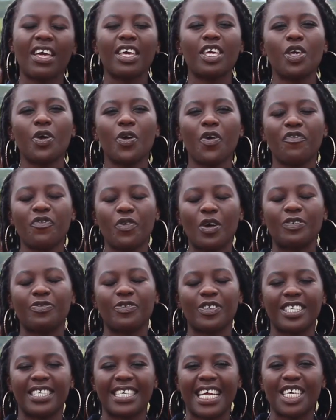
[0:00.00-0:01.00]
Thank you, viewers,
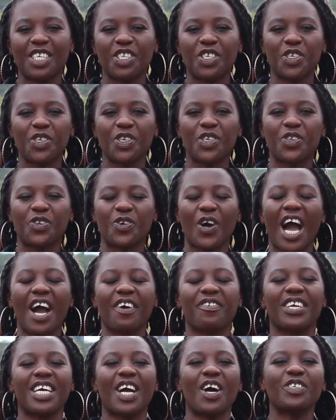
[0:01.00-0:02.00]
for staying tuned to
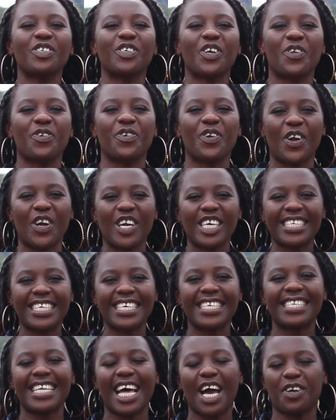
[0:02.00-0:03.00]
Agricultural New
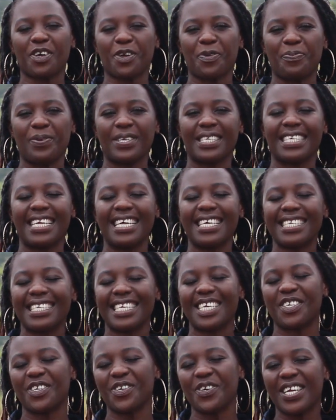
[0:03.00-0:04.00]
Directions, Agribusiness.
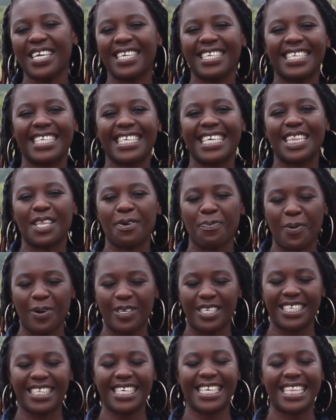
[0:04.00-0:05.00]
As you can see, the
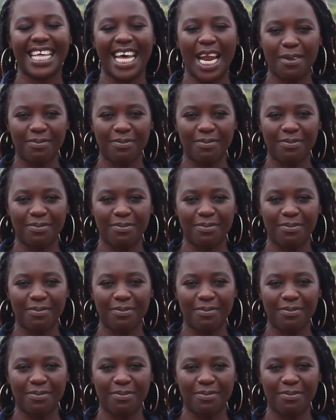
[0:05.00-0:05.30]
position that